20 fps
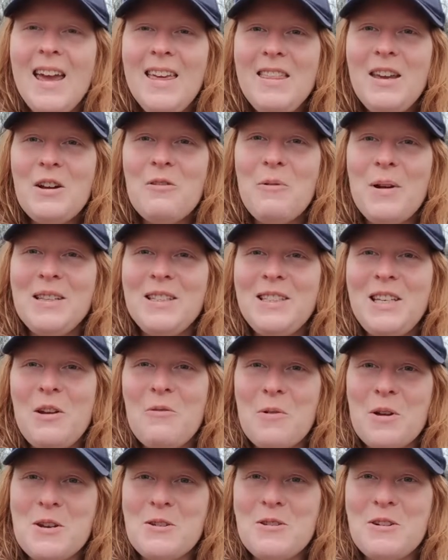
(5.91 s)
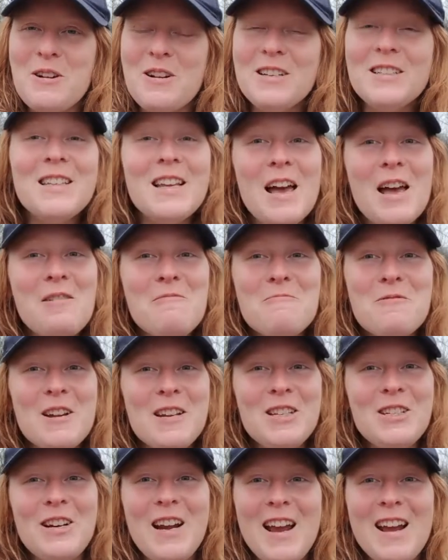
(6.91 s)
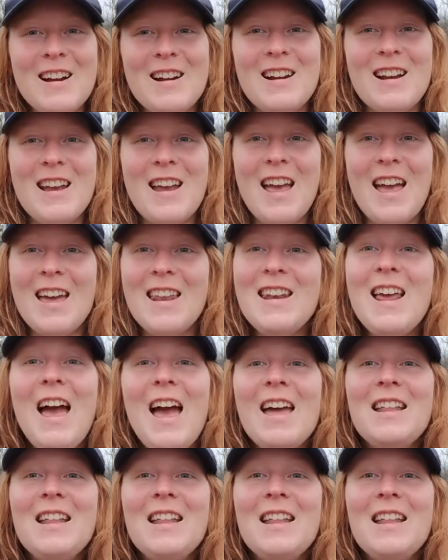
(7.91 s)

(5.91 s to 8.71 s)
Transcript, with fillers: there Wednesday Wanderers, I'm Ranger Erin again